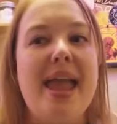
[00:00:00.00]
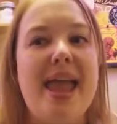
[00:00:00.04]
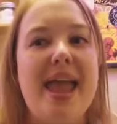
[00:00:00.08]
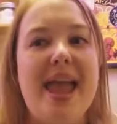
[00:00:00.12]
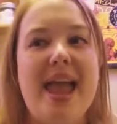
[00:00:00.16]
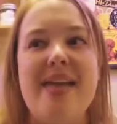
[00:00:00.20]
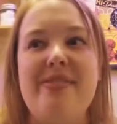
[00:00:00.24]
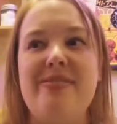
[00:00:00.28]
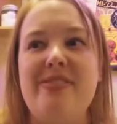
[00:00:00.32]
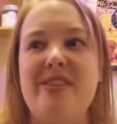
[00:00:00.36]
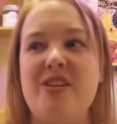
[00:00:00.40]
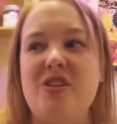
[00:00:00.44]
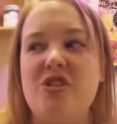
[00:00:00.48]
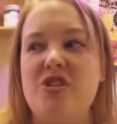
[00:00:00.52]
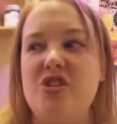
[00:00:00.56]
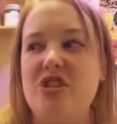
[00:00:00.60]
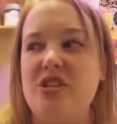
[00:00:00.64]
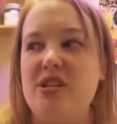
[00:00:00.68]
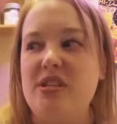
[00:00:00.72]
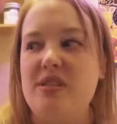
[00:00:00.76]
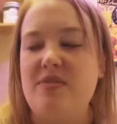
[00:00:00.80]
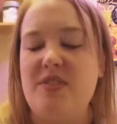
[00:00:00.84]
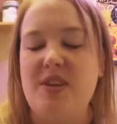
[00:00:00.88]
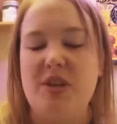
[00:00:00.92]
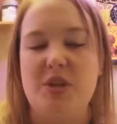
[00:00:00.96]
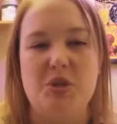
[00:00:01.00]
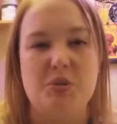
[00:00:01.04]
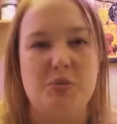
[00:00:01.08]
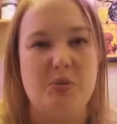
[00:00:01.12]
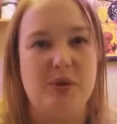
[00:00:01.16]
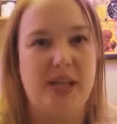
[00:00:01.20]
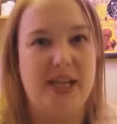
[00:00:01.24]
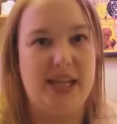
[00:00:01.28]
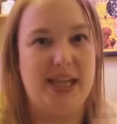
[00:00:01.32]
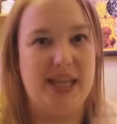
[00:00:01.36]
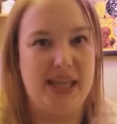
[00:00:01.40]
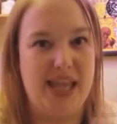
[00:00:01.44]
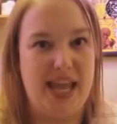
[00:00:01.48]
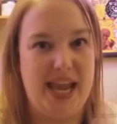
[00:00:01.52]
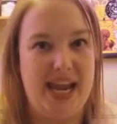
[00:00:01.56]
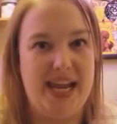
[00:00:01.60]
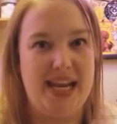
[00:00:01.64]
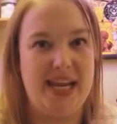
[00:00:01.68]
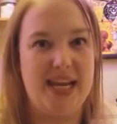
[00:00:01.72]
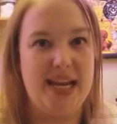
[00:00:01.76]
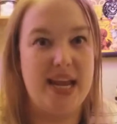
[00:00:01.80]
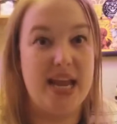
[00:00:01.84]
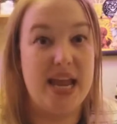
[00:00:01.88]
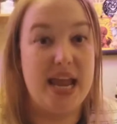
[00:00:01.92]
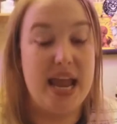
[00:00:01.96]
and this just feels really light